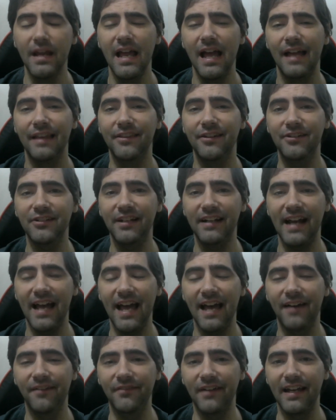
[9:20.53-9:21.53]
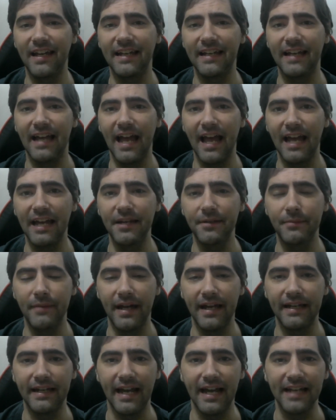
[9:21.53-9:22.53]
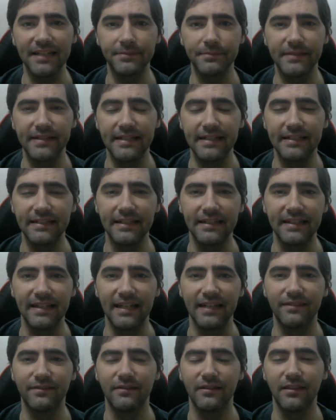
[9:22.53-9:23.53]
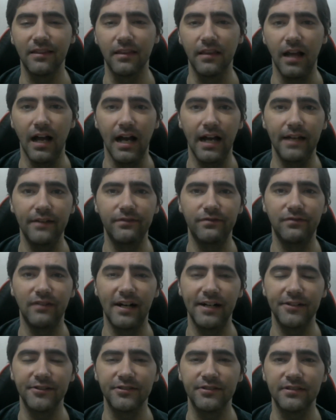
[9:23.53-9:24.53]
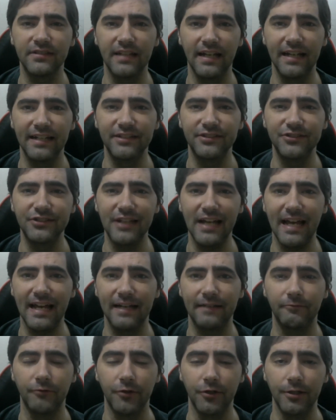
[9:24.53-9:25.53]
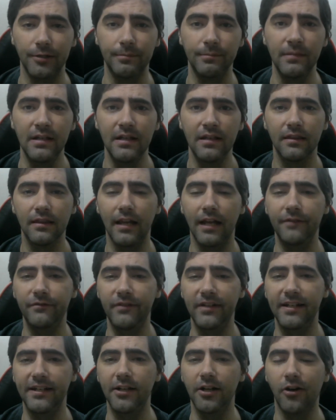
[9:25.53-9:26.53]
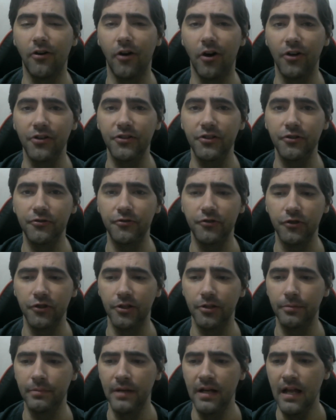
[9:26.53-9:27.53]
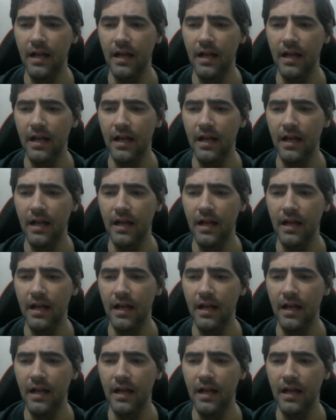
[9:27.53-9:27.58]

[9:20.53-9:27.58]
And they're gonna have a AMA, Ask Me Anything, live fireside chat room, live video on YouTube